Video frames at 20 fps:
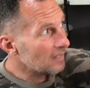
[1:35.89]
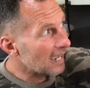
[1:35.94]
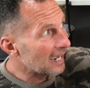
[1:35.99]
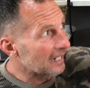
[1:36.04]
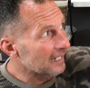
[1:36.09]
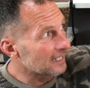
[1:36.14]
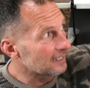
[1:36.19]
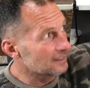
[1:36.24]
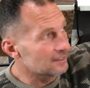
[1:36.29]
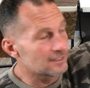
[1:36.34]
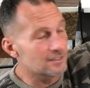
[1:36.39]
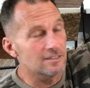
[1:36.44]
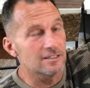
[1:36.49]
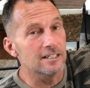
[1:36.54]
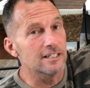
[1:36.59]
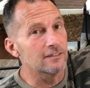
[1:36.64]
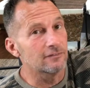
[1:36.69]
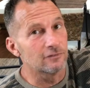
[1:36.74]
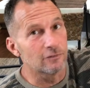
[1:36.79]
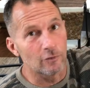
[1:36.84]
I can
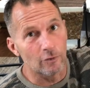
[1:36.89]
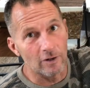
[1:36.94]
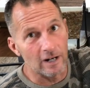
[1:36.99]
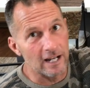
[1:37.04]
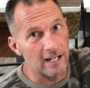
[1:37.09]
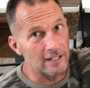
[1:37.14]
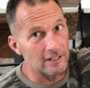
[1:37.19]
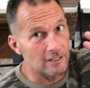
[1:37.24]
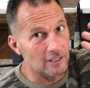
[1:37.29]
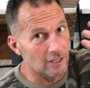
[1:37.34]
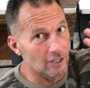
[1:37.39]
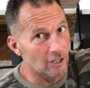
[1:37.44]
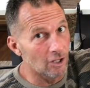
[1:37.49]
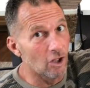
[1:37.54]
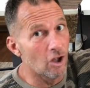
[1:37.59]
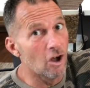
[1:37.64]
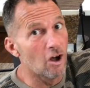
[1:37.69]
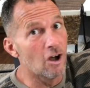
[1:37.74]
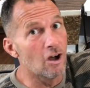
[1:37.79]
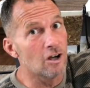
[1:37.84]
see for a
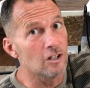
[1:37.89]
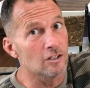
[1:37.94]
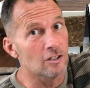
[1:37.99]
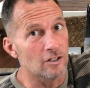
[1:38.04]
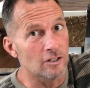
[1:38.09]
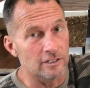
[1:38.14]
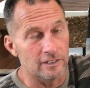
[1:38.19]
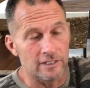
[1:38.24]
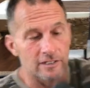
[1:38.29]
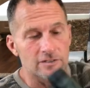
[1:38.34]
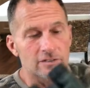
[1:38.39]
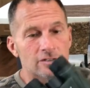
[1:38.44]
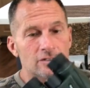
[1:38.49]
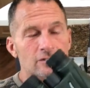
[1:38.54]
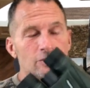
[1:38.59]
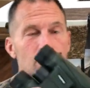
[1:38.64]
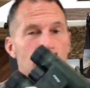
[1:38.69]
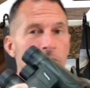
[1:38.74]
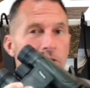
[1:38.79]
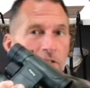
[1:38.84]
long, long
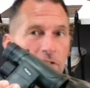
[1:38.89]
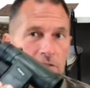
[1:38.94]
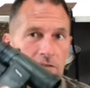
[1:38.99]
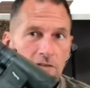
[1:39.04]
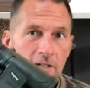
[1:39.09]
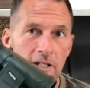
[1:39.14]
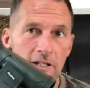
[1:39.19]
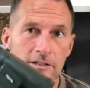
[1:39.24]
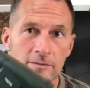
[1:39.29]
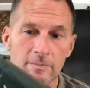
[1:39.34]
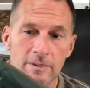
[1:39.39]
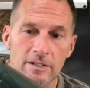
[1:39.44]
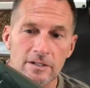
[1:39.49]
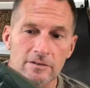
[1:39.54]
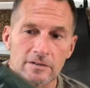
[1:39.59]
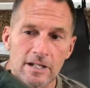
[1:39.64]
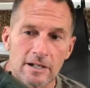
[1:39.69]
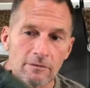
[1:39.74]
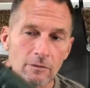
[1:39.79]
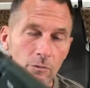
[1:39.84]
distance with these things because
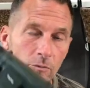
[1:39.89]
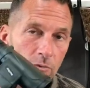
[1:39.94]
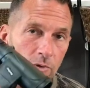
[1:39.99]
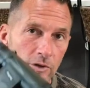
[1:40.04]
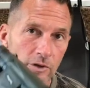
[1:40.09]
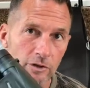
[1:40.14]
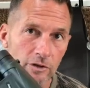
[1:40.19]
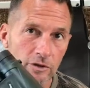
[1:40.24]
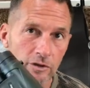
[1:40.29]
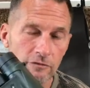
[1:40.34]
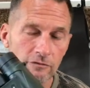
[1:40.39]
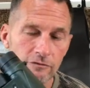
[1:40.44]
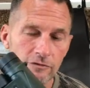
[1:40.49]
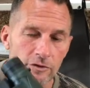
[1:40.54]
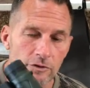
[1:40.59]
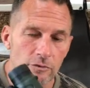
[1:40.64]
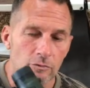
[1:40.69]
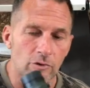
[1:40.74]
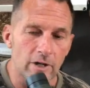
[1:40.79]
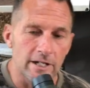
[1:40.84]
they have a really good
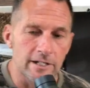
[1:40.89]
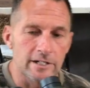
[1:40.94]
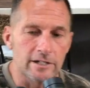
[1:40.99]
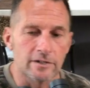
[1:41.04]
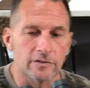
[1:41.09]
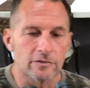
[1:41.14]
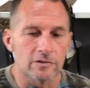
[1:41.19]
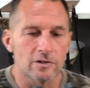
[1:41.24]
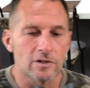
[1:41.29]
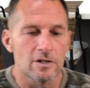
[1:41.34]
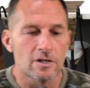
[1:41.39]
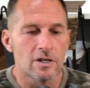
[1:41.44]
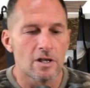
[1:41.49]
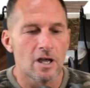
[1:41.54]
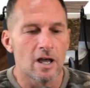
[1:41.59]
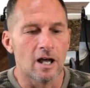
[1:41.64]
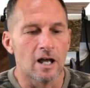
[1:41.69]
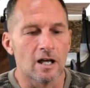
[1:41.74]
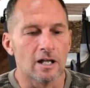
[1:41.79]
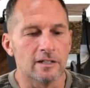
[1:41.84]
view radius.
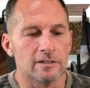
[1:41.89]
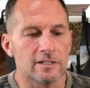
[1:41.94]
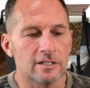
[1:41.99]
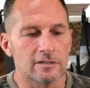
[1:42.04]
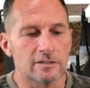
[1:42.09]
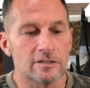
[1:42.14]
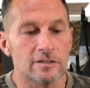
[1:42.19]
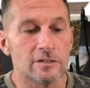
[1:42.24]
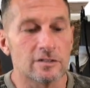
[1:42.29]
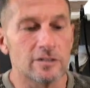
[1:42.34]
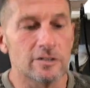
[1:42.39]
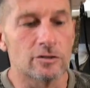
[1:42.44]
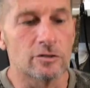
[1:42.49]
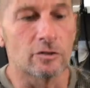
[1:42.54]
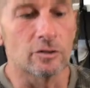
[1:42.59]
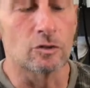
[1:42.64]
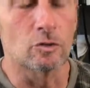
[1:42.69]
Uh, distance, these are